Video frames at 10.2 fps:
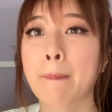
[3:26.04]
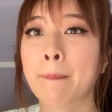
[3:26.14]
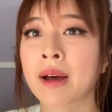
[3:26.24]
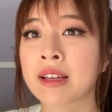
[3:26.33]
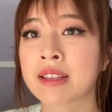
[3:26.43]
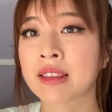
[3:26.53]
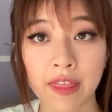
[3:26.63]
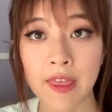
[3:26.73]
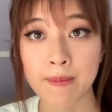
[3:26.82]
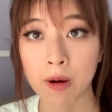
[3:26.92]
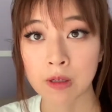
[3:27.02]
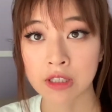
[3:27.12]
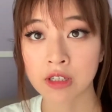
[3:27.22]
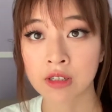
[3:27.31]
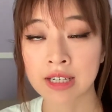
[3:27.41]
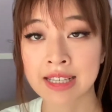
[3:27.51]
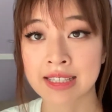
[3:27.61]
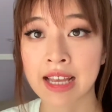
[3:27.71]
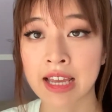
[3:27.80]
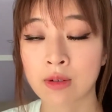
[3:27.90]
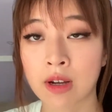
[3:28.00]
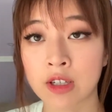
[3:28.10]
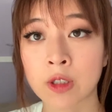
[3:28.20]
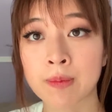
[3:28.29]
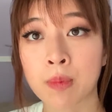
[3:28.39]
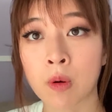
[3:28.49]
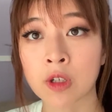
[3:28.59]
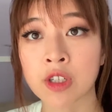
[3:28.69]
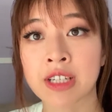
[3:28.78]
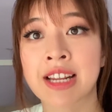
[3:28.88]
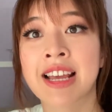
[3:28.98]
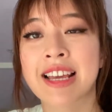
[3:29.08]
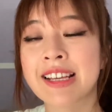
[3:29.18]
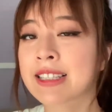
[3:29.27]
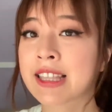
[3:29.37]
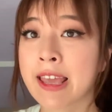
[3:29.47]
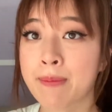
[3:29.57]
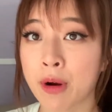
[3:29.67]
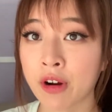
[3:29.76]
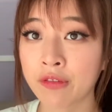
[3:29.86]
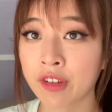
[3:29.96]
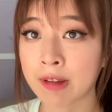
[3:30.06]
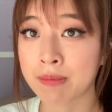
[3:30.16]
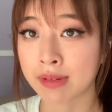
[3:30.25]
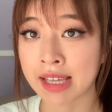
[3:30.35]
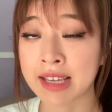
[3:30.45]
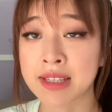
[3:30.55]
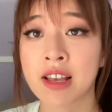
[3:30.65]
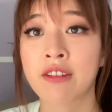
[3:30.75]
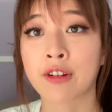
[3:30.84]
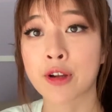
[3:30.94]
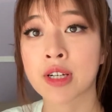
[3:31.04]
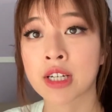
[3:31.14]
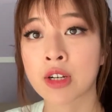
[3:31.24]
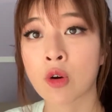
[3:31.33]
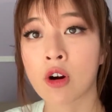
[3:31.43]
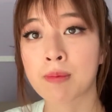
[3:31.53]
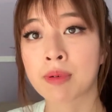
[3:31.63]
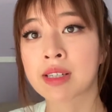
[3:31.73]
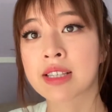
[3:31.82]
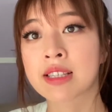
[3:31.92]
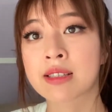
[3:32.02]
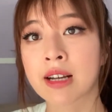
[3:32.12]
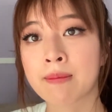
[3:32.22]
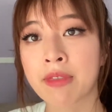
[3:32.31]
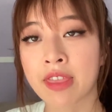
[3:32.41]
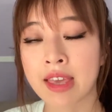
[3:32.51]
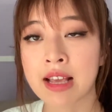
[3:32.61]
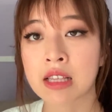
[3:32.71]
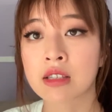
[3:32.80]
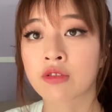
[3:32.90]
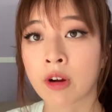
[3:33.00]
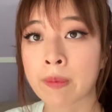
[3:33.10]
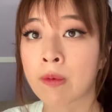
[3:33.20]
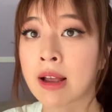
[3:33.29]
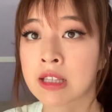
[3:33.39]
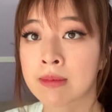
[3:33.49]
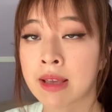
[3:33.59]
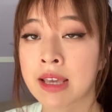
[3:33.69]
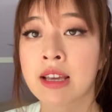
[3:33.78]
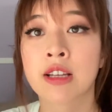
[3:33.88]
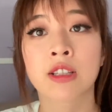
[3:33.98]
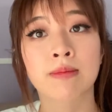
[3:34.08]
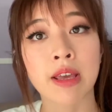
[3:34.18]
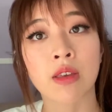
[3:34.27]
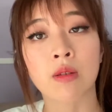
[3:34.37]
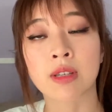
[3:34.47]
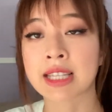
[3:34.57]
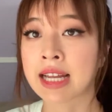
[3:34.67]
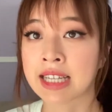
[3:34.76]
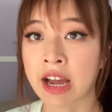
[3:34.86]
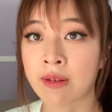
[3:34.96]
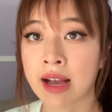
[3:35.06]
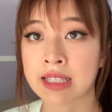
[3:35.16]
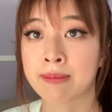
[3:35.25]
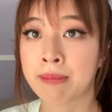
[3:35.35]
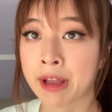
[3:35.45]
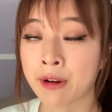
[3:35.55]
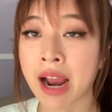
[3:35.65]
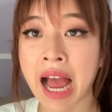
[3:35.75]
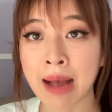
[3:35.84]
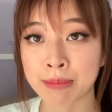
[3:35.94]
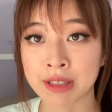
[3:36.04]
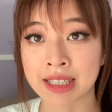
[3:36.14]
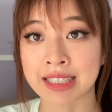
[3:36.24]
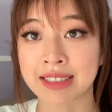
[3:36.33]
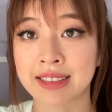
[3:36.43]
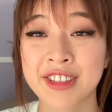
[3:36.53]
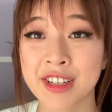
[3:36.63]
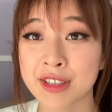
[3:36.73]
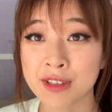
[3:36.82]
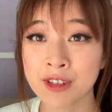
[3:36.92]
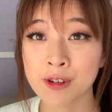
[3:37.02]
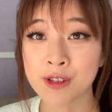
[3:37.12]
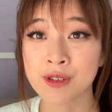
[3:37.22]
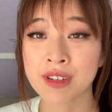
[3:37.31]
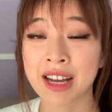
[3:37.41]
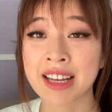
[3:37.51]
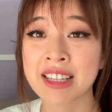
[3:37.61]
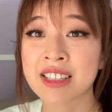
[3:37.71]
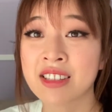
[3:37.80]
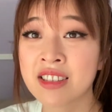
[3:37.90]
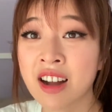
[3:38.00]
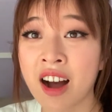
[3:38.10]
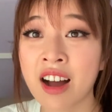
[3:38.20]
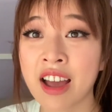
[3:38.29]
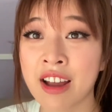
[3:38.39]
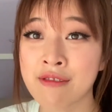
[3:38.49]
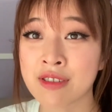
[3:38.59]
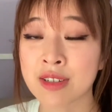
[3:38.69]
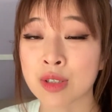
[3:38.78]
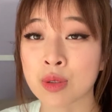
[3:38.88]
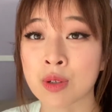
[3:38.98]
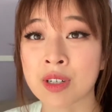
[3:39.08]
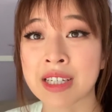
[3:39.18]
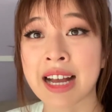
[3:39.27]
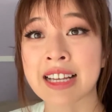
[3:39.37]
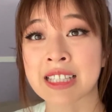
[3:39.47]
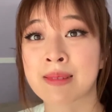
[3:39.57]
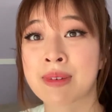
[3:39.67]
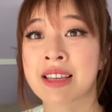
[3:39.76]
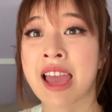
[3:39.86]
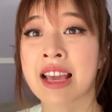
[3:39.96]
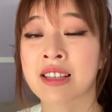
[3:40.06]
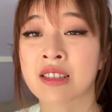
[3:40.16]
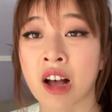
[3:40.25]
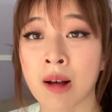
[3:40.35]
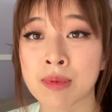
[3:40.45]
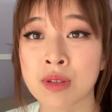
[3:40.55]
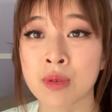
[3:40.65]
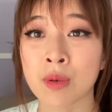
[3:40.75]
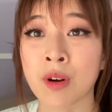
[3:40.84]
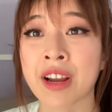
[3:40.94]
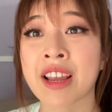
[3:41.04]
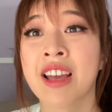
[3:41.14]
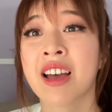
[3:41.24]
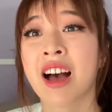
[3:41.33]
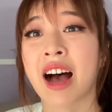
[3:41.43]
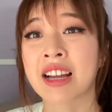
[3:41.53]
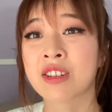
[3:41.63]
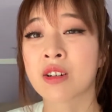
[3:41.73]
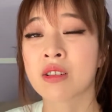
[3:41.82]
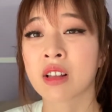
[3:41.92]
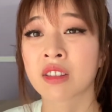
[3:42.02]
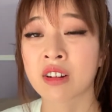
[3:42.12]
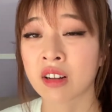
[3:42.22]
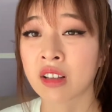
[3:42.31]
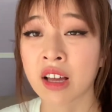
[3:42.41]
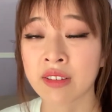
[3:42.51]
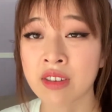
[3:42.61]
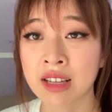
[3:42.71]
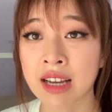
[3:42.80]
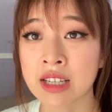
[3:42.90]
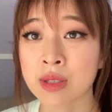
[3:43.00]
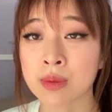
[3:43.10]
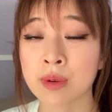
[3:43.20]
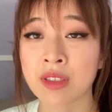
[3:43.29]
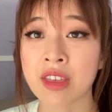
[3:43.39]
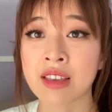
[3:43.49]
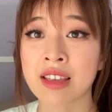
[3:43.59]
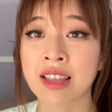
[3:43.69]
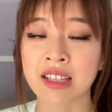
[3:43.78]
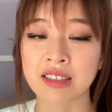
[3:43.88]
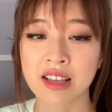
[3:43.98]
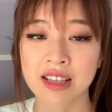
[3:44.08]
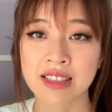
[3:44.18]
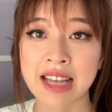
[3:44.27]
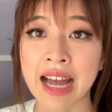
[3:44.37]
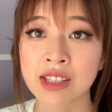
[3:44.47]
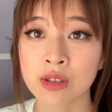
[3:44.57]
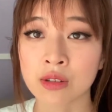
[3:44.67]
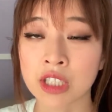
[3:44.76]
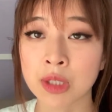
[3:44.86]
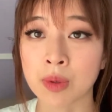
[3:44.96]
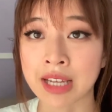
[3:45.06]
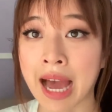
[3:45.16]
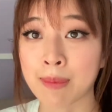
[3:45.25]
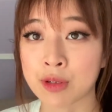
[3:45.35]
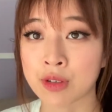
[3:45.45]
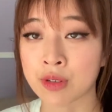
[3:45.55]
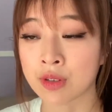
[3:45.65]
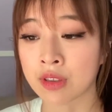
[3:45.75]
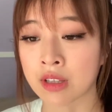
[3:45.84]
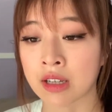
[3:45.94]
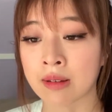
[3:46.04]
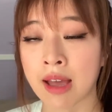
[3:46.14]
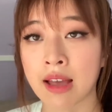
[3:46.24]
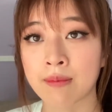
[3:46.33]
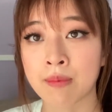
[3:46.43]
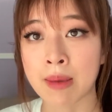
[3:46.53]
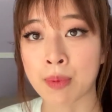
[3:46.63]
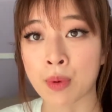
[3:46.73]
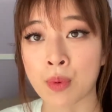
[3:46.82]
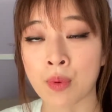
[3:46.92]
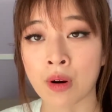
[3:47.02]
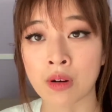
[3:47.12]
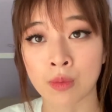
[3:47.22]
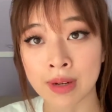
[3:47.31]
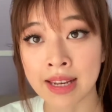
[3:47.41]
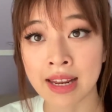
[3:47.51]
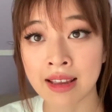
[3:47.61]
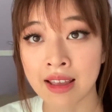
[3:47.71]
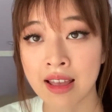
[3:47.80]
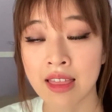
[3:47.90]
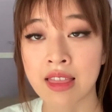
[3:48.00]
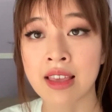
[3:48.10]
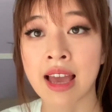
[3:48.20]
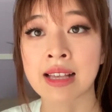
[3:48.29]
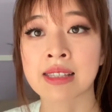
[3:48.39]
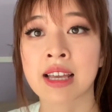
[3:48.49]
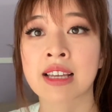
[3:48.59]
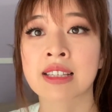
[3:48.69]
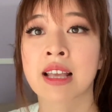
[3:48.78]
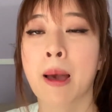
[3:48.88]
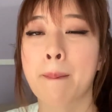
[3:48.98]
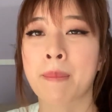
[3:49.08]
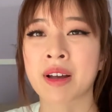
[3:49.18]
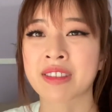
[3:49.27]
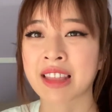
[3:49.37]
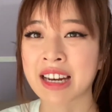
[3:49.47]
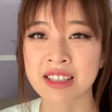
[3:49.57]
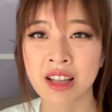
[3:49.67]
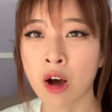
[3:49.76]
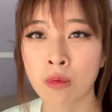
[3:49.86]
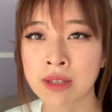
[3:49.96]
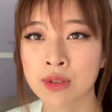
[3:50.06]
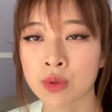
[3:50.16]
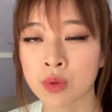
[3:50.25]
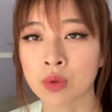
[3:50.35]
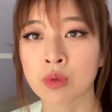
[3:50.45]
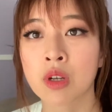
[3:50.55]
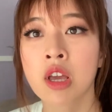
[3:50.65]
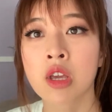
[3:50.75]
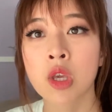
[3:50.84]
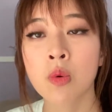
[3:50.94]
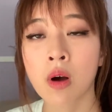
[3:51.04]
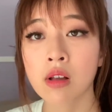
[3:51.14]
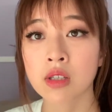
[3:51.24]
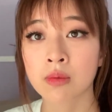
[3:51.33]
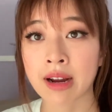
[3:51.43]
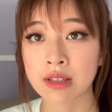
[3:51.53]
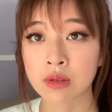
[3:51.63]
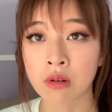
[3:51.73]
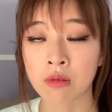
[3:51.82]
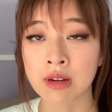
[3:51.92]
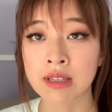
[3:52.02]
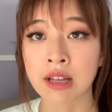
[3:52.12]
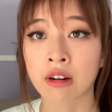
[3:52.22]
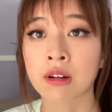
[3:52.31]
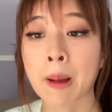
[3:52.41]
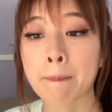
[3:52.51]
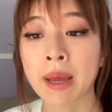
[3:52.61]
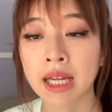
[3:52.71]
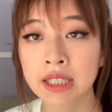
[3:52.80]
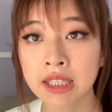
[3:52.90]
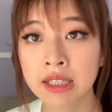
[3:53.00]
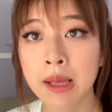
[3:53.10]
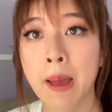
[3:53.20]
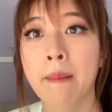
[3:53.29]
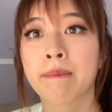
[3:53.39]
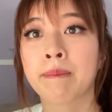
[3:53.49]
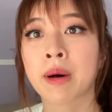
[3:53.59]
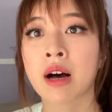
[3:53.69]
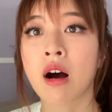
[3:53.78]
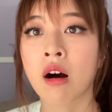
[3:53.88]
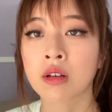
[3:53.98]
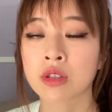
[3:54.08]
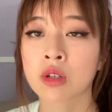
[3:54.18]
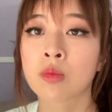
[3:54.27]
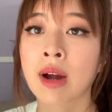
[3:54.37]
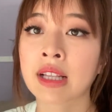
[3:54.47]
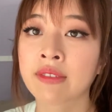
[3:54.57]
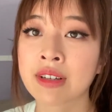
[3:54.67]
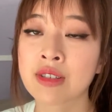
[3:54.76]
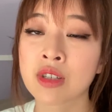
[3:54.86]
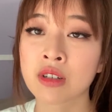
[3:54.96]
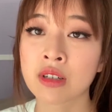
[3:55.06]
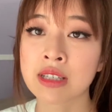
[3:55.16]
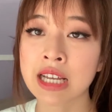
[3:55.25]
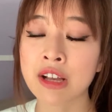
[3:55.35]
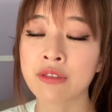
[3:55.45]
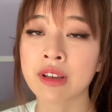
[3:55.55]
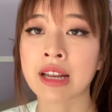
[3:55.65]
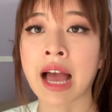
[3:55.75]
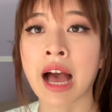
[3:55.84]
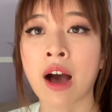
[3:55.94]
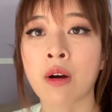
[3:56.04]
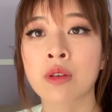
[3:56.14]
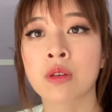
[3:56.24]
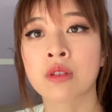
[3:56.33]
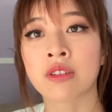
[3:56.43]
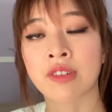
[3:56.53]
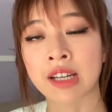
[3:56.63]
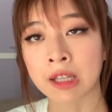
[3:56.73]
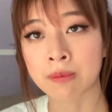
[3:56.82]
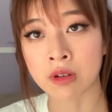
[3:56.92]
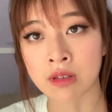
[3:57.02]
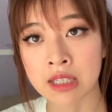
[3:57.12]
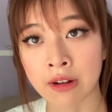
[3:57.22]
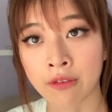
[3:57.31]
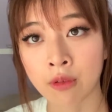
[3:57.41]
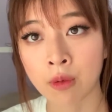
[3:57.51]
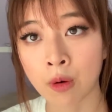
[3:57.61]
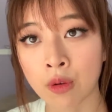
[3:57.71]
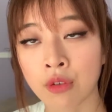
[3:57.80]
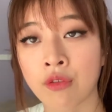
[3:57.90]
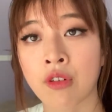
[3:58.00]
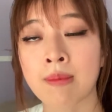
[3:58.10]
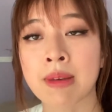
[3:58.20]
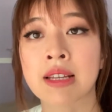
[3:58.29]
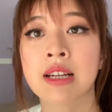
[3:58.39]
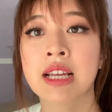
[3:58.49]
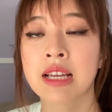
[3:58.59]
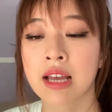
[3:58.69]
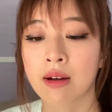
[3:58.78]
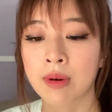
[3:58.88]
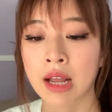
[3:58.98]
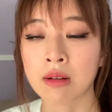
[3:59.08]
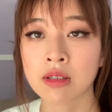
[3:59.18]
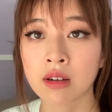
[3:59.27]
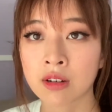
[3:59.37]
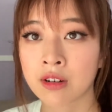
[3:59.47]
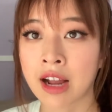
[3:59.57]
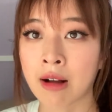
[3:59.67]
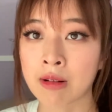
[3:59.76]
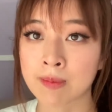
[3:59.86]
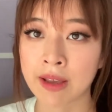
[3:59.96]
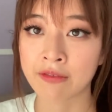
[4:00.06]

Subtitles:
but the personal insight question portion is the perfect place for you to incorporate some things from your resume to make you stand out as a better applicant. Just a note to you guys, not every story has to be a sob story. I know that there are a lot of you guys who are thinking that sad stories will capture the people who are reading the essays, but that is not always true. You want to write stories that are compelling, but also relevant to yourself and how you developed your self-growth from it. When I was younger, I was made